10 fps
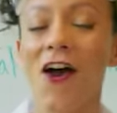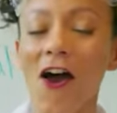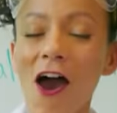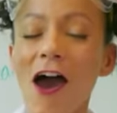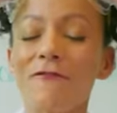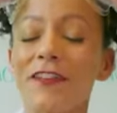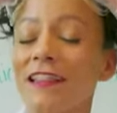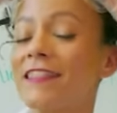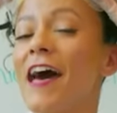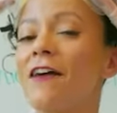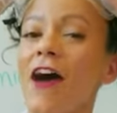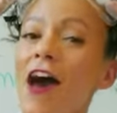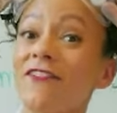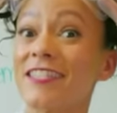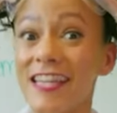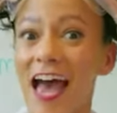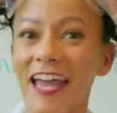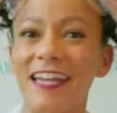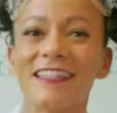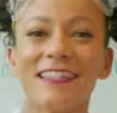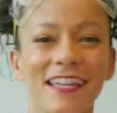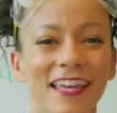all for the love of science.